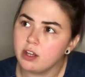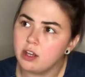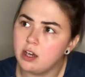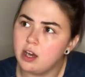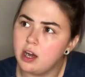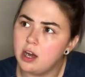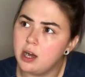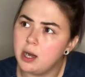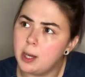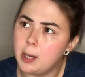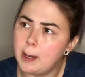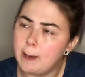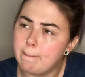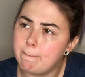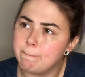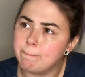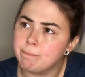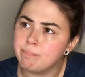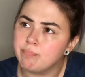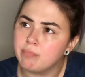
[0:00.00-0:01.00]

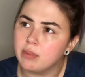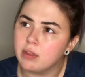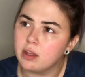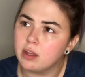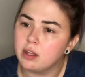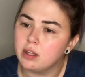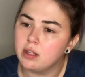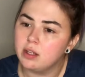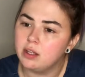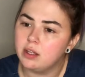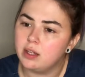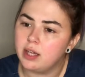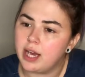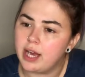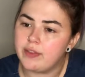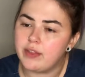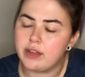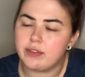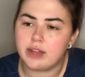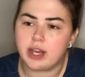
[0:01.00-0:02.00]
and
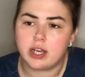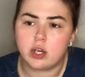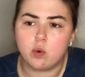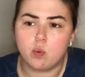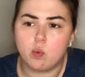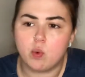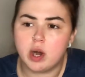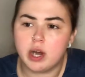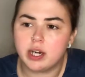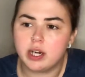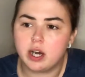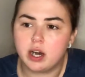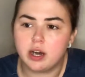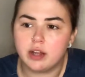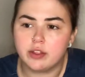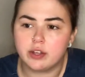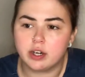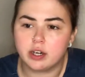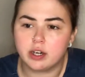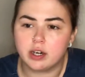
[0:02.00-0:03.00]
then like one
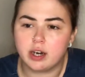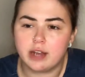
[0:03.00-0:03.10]
other,